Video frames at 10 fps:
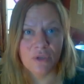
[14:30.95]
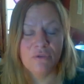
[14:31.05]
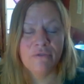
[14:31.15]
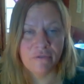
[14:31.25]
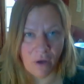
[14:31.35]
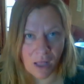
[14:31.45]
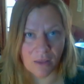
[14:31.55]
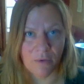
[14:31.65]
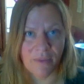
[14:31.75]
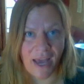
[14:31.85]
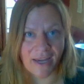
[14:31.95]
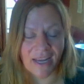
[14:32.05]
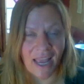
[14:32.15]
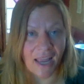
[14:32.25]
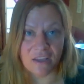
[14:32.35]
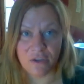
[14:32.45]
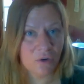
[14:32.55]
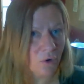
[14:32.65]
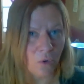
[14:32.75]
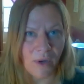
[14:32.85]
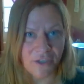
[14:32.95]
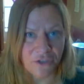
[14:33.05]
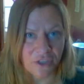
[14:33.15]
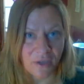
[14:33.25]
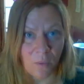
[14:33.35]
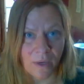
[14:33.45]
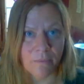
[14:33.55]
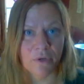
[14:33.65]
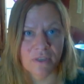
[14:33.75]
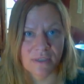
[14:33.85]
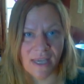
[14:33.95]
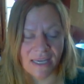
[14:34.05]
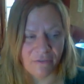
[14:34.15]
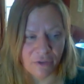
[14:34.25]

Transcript: you follow that and you don't question it 1%.